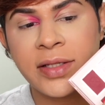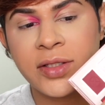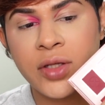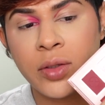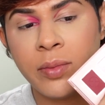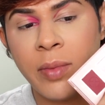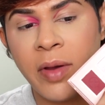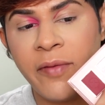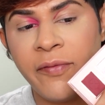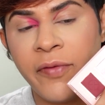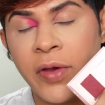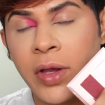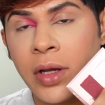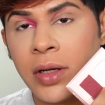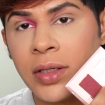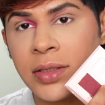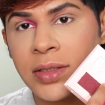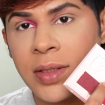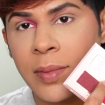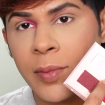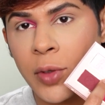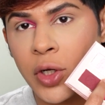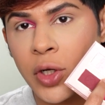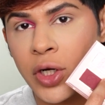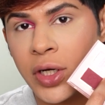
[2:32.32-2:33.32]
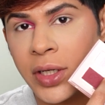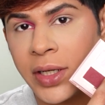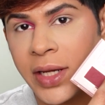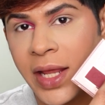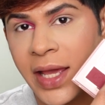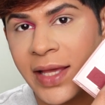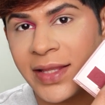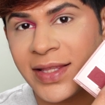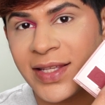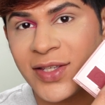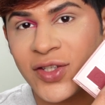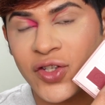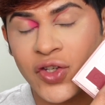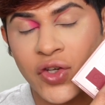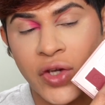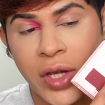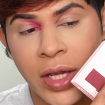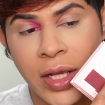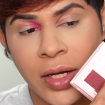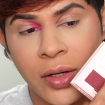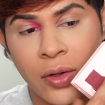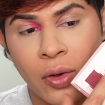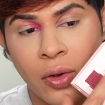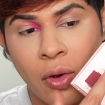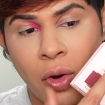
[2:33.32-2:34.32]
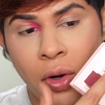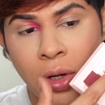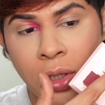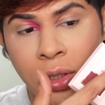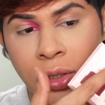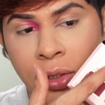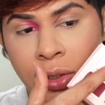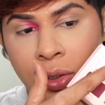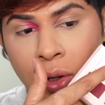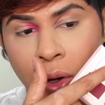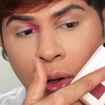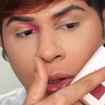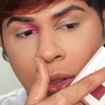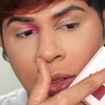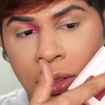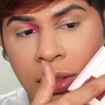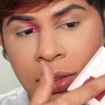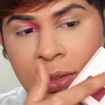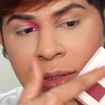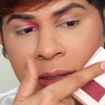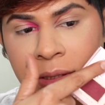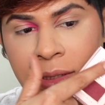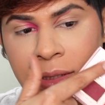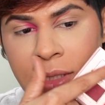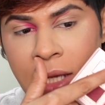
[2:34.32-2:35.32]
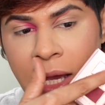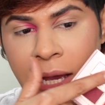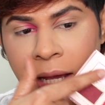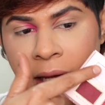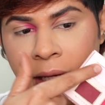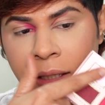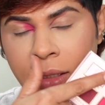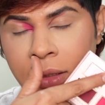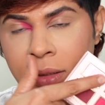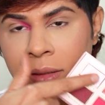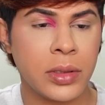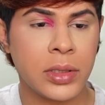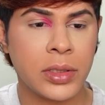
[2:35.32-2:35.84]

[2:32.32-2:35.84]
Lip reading: on my fingers, I'm going to take this shade called Dollar Sign.